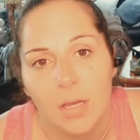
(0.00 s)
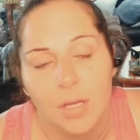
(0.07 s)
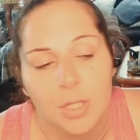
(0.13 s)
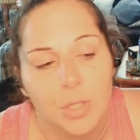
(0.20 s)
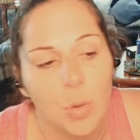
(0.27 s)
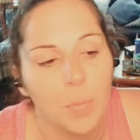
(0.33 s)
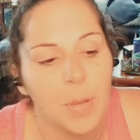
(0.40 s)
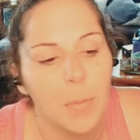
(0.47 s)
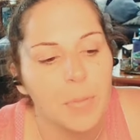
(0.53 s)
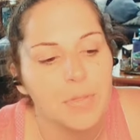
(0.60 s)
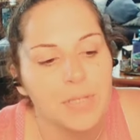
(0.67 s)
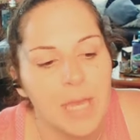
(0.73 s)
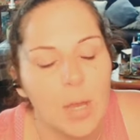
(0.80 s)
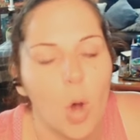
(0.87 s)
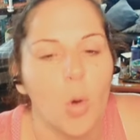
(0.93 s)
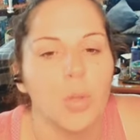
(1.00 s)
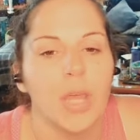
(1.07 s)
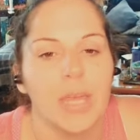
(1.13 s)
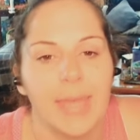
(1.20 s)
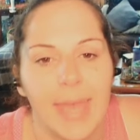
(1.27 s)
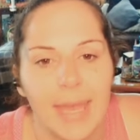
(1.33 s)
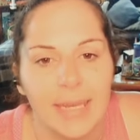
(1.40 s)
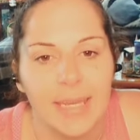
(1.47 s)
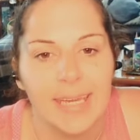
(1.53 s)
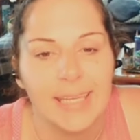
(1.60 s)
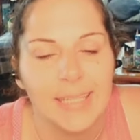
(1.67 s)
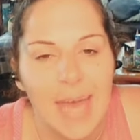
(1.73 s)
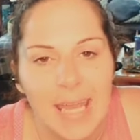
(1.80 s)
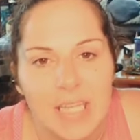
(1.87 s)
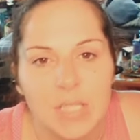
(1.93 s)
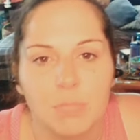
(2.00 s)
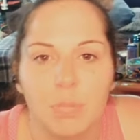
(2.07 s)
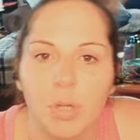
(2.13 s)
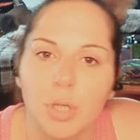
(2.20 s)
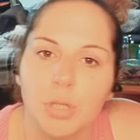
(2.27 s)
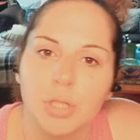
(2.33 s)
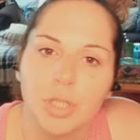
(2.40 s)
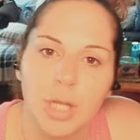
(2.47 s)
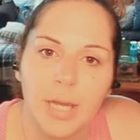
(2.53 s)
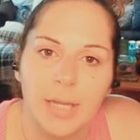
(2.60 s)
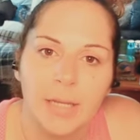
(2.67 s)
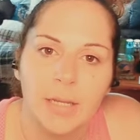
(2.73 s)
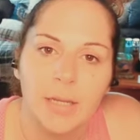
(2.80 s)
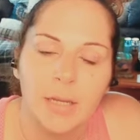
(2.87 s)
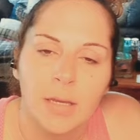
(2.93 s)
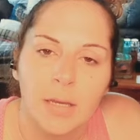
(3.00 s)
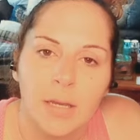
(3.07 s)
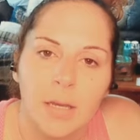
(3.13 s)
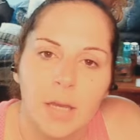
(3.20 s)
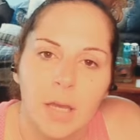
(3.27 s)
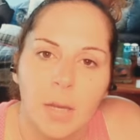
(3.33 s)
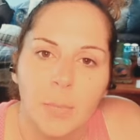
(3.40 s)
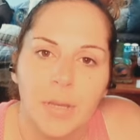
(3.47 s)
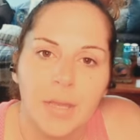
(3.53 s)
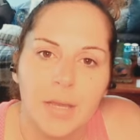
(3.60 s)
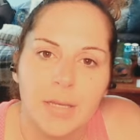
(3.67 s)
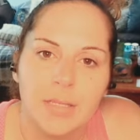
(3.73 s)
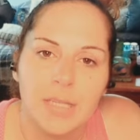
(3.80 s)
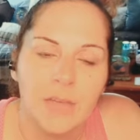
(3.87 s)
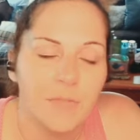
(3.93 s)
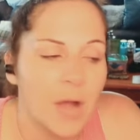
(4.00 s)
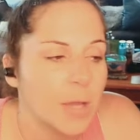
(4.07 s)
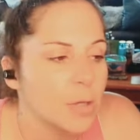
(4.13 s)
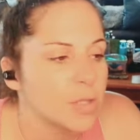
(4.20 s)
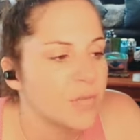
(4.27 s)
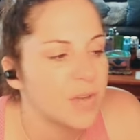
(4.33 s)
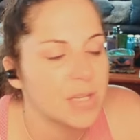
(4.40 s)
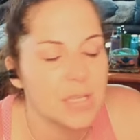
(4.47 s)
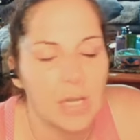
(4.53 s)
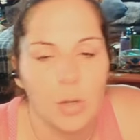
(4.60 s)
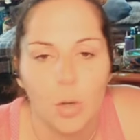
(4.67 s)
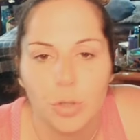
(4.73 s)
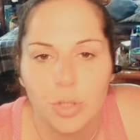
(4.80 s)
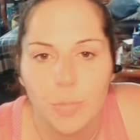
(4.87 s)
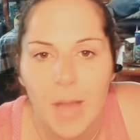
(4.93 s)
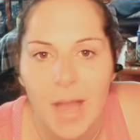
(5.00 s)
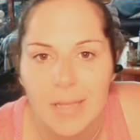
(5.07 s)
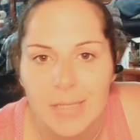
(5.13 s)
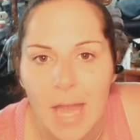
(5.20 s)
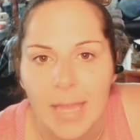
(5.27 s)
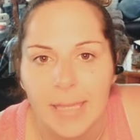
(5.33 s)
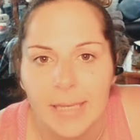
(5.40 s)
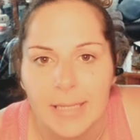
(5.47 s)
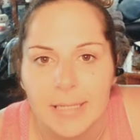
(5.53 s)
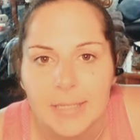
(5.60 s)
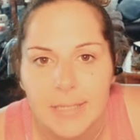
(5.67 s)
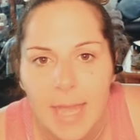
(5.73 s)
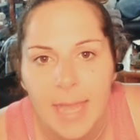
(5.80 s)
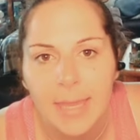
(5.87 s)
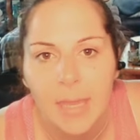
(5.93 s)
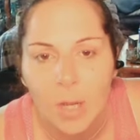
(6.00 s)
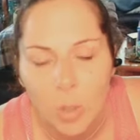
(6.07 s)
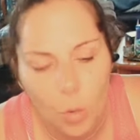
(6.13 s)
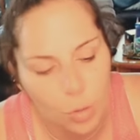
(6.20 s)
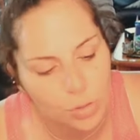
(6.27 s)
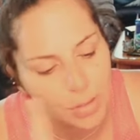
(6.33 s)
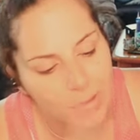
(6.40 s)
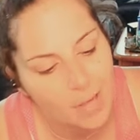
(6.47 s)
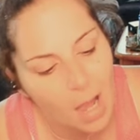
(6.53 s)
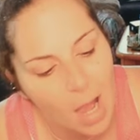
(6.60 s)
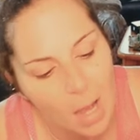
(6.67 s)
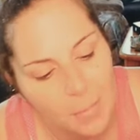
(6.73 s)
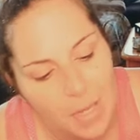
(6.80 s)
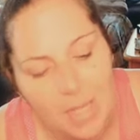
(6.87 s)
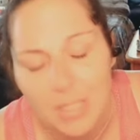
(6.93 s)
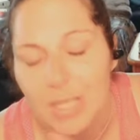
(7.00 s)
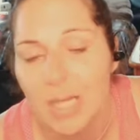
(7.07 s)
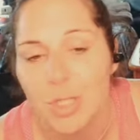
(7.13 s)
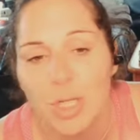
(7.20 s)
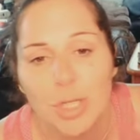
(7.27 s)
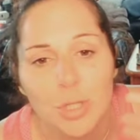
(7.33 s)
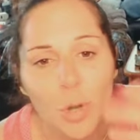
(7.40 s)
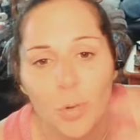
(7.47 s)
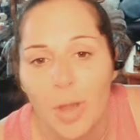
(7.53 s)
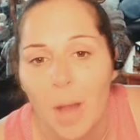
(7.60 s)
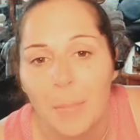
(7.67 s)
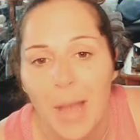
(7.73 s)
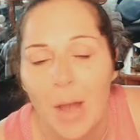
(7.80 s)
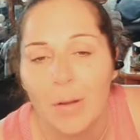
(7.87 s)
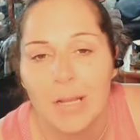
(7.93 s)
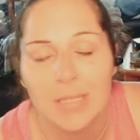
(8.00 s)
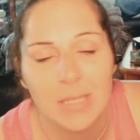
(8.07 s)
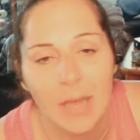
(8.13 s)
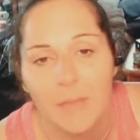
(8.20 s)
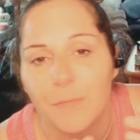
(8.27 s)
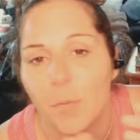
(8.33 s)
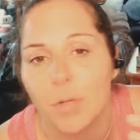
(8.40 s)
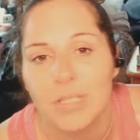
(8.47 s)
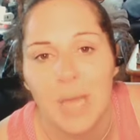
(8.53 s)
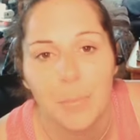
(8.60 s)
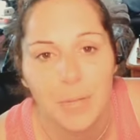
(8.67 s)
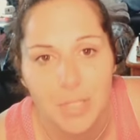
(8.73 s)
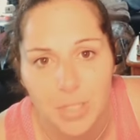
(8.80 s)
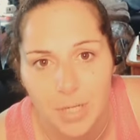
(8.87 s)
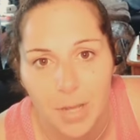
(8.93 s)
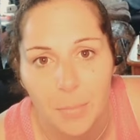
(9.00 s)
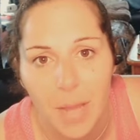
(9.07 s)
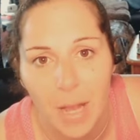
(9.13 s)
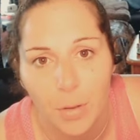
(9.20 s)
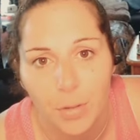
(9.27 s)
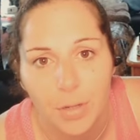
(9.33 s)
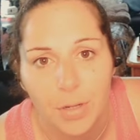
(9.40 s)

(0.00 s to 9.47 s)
So when people say, oh, they can't eat, that is bullshit. Because if I use Fixodent Ultramax, I can eat steak, corn on the cob. That shit don't come out until I force that bitch to come out.